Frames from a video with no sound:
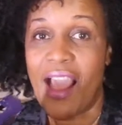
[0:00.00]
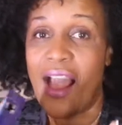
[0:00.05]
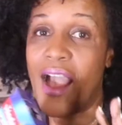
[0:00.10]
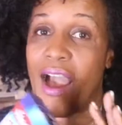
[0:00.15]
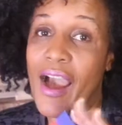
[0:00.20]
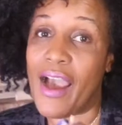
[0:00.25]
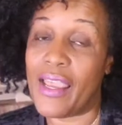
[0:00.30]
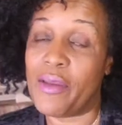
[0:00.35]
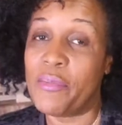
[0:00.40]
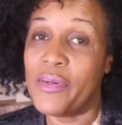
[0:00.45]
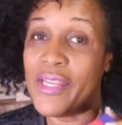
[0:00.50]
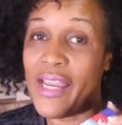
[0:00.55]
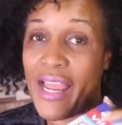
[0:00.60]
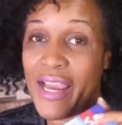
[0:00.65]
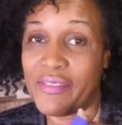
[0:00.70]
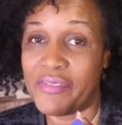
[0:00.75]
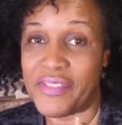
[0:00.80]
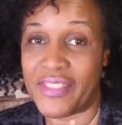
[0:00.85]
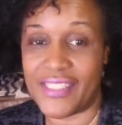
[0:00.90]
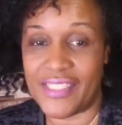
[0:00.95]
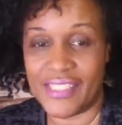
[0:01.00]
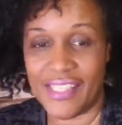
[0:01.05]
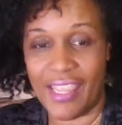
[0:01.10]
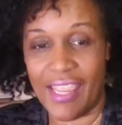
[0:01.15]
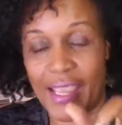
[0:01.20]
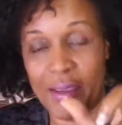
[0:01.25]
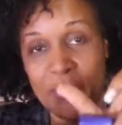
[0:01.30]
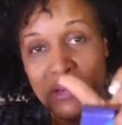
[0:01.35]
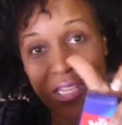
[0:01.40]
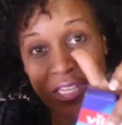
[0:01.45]
I would have to
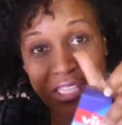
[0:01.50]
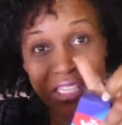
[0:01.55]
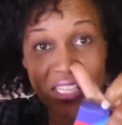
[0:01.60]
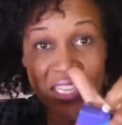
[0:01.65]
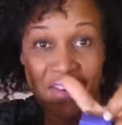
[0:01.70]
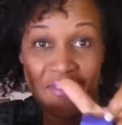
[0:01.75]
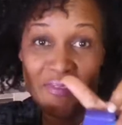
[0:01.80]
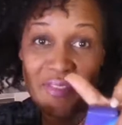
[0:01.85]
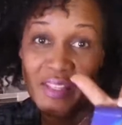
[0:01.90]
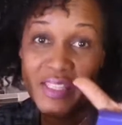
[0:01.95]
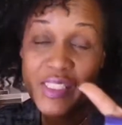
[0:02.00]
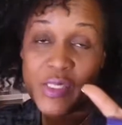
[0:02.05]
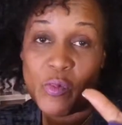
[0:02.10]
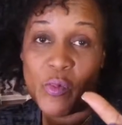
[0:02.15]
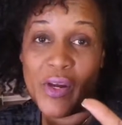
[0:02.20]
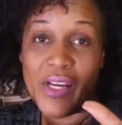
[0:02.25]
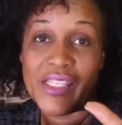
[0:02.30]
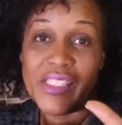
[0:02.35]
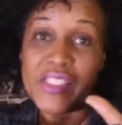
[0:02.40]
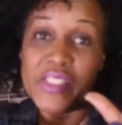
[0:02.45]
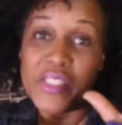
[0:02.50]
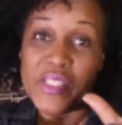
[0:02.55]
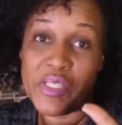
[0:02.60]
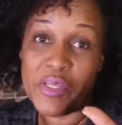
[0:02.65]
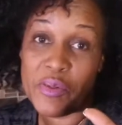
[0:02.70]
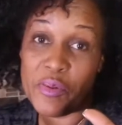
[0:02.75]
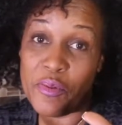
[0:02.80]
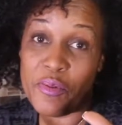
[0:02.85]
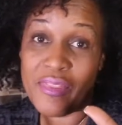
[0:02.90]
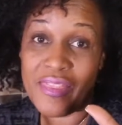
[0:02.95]
say I'm gonna give this one
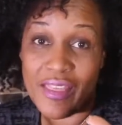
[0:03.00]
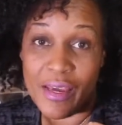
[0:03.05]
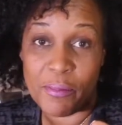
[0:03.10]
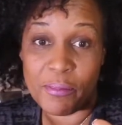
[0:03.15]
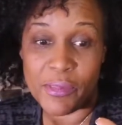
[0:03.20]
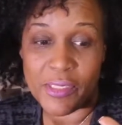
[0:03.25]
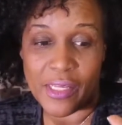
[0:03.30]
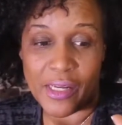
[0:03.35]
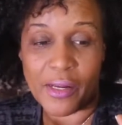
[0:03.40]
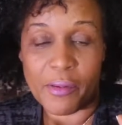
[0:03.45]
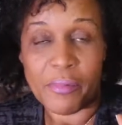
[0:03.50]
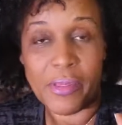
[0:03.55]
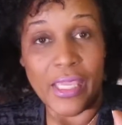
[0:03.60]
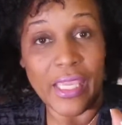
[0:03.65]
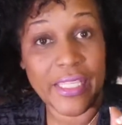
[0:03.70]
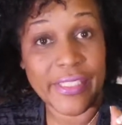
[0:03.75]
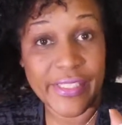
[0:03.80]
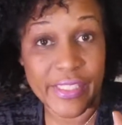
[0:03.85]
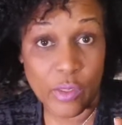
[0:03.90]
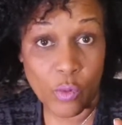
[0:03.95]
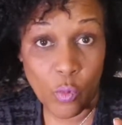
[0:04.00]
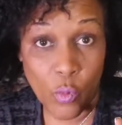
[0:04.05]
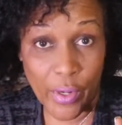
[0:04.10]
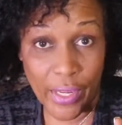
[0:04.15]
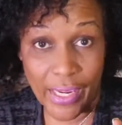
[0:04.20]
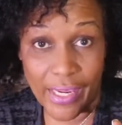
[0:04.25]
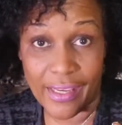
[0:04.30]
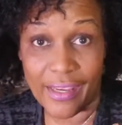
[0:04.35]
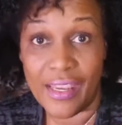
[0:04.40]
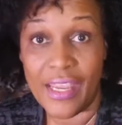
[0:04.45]
two thumbs up. It's a
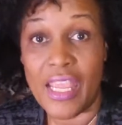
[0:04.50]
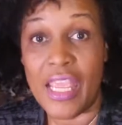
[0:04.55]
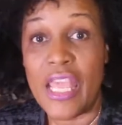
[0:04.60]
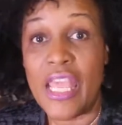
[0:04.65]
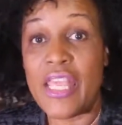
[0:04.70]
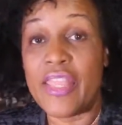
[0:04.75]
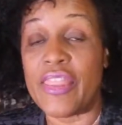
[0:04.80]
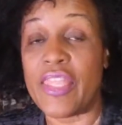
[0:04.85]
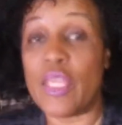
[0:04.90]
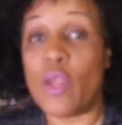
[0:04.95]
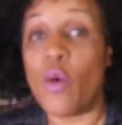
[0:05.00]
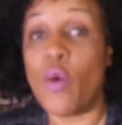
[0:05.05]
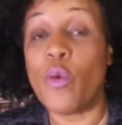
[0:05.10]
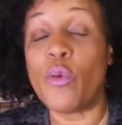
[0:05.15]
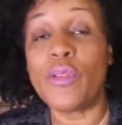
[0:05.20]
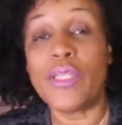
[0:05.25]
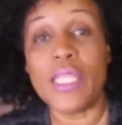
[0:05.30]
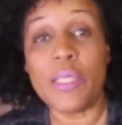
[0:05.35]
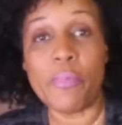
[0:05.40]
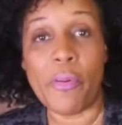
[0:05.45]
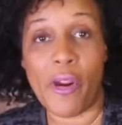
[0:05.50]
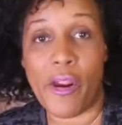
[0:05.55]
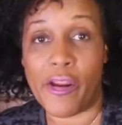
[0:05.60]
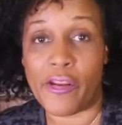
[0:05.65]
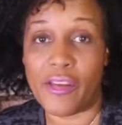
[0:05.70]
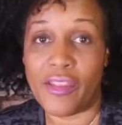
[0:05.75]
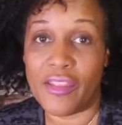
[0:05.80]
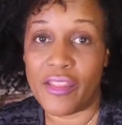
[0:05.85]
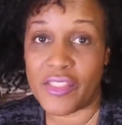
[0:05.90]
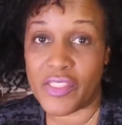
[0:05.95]
win. The only
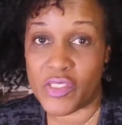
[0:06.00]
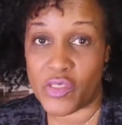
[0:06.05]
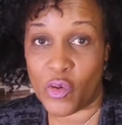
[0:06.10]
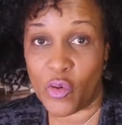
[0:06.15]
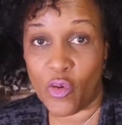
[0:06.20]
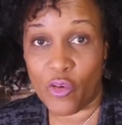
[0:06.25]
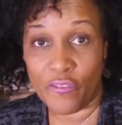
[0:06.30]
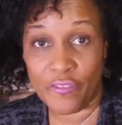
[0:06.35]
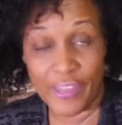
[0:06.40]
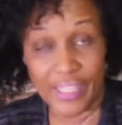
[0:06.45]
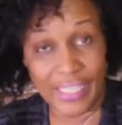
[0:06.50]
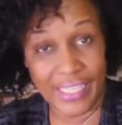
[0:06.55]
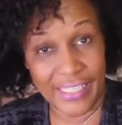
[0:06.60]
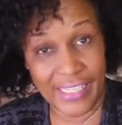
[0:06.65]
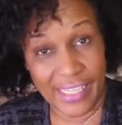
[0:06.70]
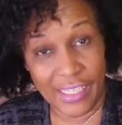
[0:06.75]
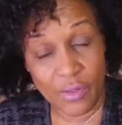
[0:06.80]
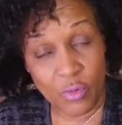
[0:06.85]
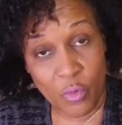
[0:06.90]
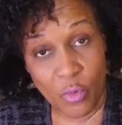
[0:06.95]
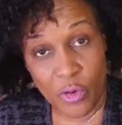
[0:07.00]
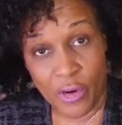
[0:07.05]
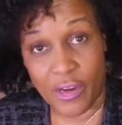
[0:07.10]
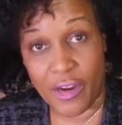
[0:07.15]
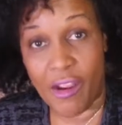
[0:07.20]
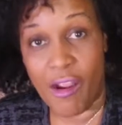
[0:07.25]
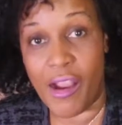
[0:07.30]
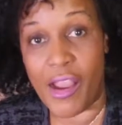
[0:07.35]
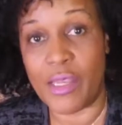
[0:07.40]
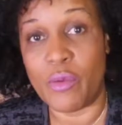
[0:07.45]
part of the stove that it didn't
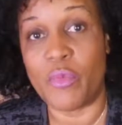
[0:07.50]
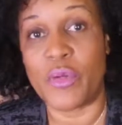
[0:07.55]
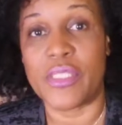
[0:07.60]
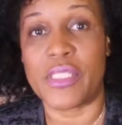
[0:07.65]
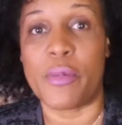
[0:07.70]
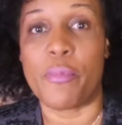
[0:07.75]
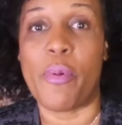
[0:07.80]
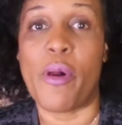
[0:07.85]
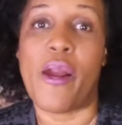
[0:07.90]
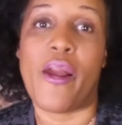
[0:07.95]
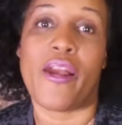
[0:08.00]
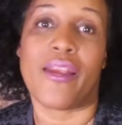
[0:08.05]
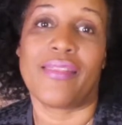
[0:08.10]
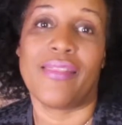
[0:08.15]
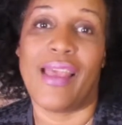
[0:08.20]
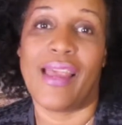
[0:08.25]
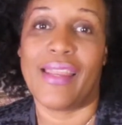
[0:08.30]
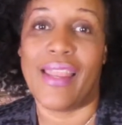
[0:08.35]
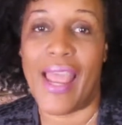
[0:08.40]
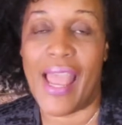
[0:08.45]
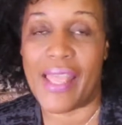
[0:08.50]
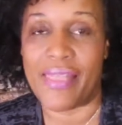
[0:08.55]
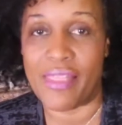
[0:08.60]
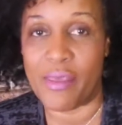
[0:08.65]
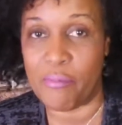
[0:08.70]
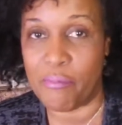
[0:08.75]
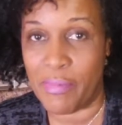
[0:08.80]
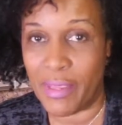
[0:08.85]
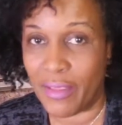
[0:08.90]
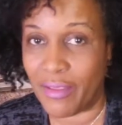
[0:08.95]
work on was a part that had
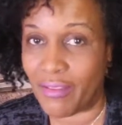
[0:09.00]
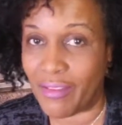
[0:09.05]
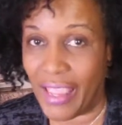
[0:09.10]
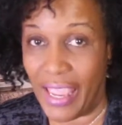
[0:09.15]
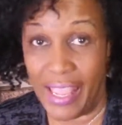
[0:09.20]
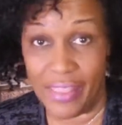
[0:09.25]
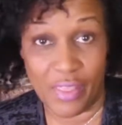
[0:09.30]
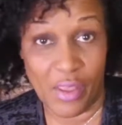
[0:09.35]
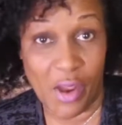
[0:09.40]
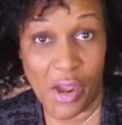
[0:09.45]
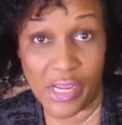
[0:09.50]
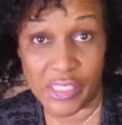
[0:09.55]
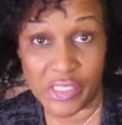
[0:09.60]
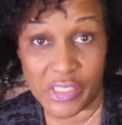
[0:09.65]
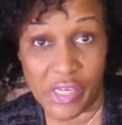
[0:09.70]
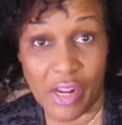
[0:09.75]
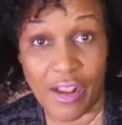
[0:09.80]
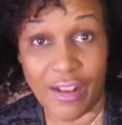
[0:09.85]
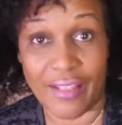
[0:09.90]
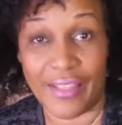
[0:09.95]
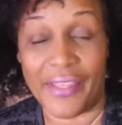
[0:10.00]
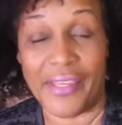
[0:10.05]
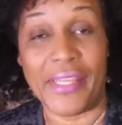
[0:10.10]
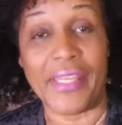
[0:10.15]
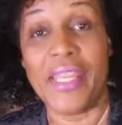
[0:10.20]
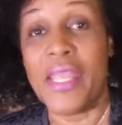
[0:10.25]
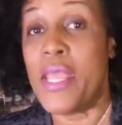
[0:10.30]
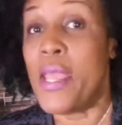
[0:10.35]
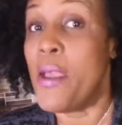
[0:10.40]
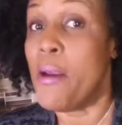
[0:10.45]
the milk and the hot
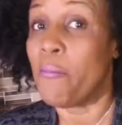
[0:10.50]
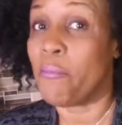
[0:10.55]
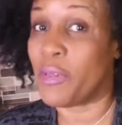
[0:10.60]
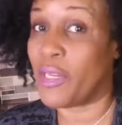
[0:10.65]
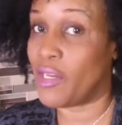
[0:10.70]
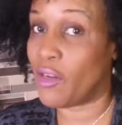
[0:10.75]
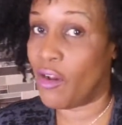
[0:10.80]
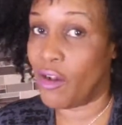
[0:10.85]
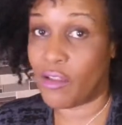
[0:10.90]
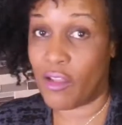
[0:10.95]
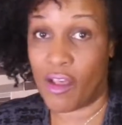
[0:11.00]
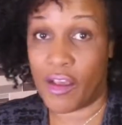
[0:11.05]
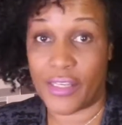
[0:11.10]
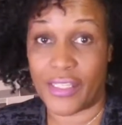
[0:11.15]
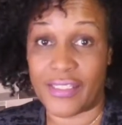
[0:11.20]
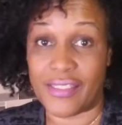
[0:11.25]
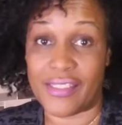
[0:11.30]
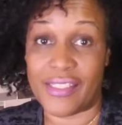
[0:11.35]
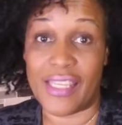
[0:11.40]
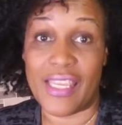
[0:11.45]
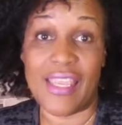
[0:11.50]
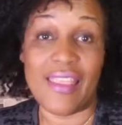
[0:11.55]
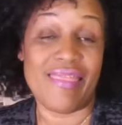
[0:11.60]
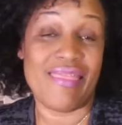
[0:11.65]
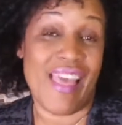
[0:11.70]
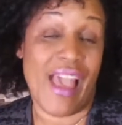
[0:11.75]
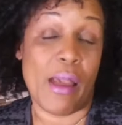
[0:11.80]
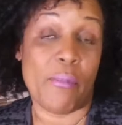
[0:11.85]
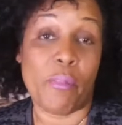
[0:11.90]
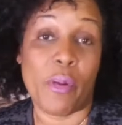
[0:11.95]
chocolate. But in all
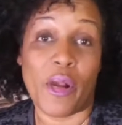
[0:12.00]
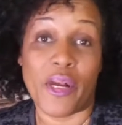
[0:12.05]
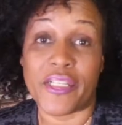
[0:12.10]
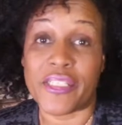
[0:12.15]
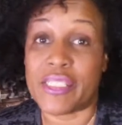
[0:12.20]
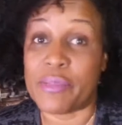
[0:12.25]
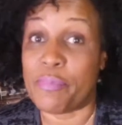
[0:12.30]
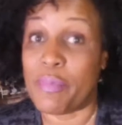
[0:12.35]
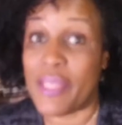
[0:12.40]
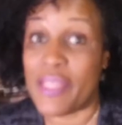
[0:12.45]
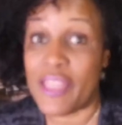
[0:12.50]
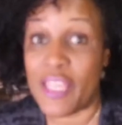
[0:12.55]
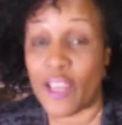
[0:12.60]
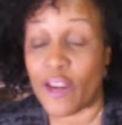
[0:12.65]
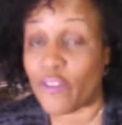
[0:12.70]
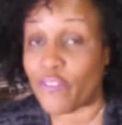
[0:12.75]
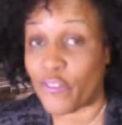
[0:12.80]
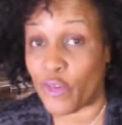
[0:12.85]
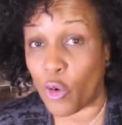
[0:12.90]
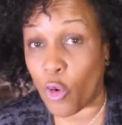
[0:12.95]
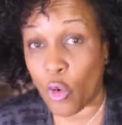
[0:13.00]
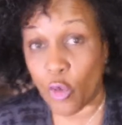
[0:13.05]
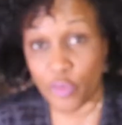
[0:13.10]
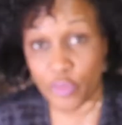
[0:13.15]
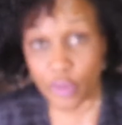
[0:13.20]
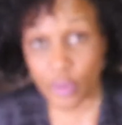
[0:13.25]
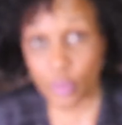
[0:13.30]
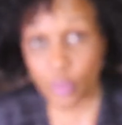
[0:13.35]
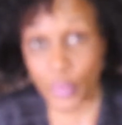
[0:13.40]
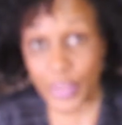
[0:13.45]
honesty, that part's been there for
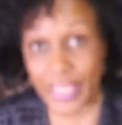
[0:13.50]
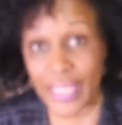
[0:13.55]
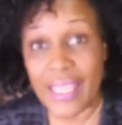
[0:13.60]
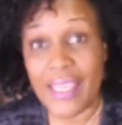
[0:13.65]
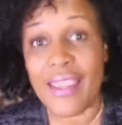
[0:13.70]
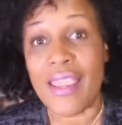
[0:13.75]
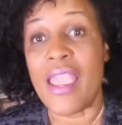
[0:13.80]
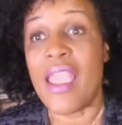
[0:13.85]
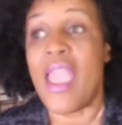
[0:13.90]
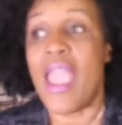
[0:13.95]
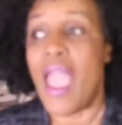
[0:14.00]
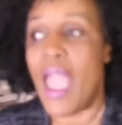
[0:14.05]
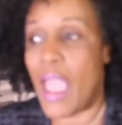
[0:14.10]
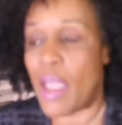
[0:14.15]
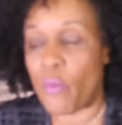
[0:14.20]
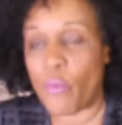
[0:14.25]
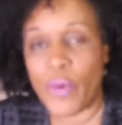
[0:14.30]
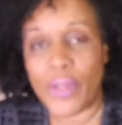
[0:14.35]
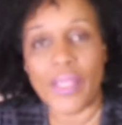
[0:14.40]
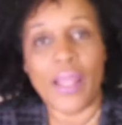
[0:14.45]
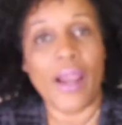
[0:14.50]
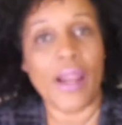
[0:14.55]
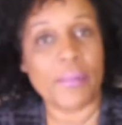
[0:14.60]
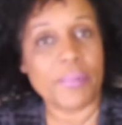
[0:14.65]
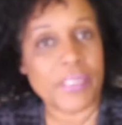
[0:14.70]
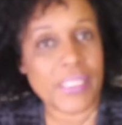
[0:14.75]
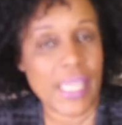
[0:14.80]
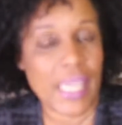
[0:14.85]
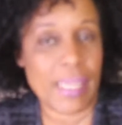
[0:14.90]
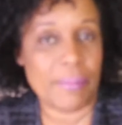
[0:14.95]
over a week. And when
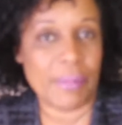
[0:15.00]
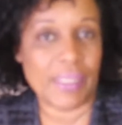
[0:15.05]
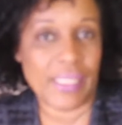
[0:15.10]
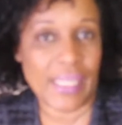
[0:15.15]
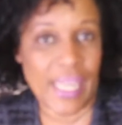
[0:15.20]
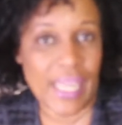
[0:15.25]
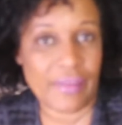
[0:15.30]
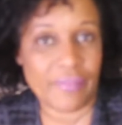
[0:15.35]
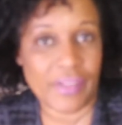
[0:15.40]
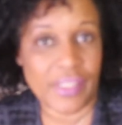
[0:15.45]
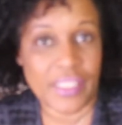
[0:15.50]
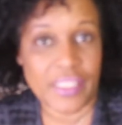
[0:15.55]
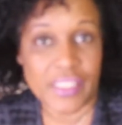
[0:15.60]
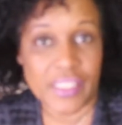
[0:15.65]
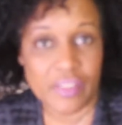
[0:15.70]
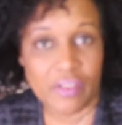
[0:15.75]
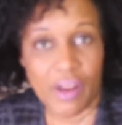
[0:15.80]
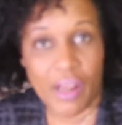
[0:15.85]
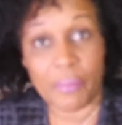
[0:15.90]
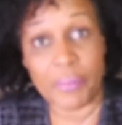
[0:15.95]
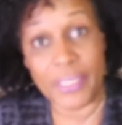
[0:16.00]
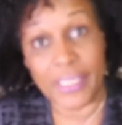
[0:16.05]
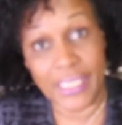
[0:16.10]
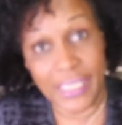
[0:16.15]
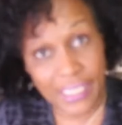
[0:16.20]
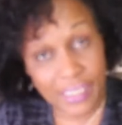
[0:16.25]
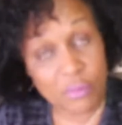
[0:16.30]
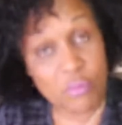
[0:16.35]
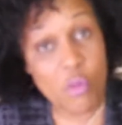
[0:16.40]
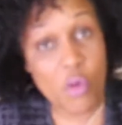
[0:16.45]
Hubs came and gave it a scrub, it
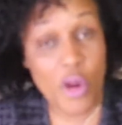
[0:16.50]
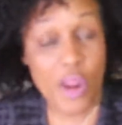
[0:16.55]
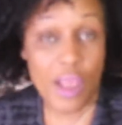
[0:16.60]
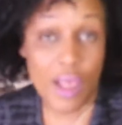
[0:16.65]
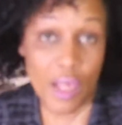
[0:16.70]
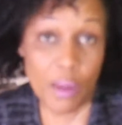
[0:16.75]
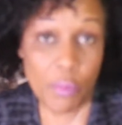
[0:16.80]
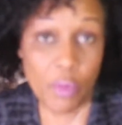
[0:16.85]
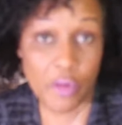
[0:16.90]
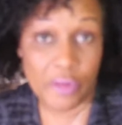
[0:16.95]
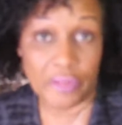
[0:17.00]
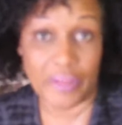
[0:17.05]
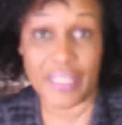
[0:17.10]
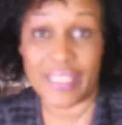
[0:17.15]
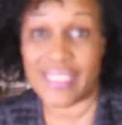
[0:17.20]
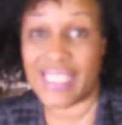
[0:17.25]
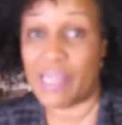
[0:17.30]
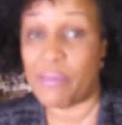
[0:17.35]
needed more elbow grease.